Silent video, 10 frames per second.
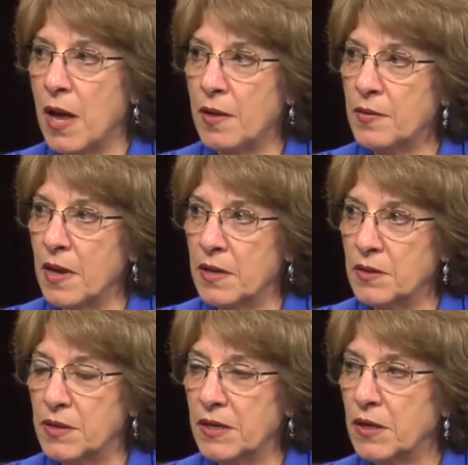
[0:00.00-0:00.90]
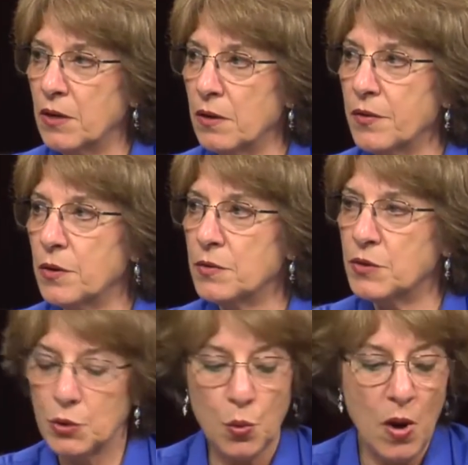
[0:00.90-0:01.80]
And Ezekiel.
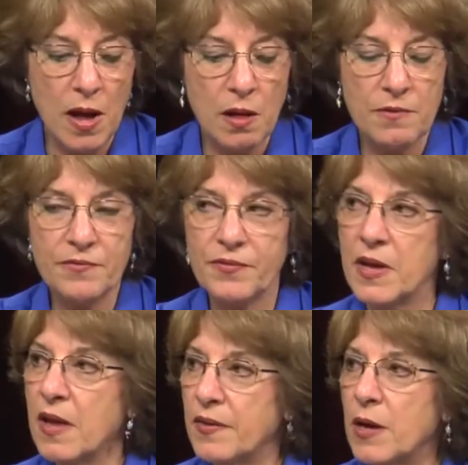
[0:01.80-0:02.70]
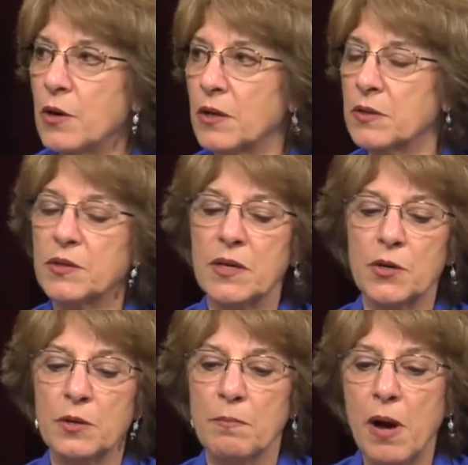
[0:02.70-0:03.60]
There's 12 that are
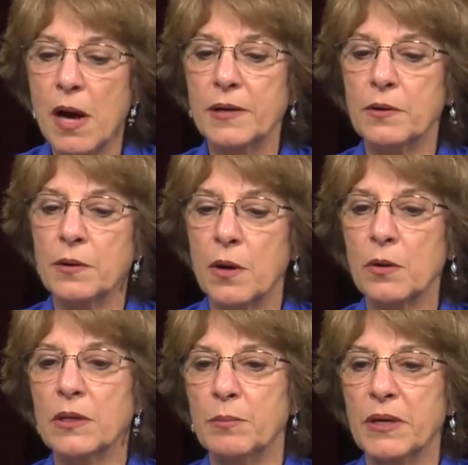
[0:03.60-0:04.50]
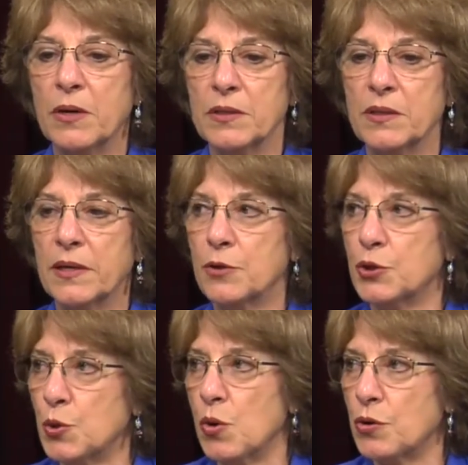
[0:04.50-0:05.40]
considered minor only because they're
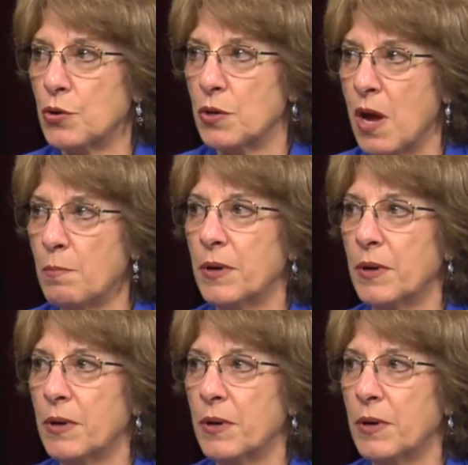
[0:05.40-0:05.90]
shorter, not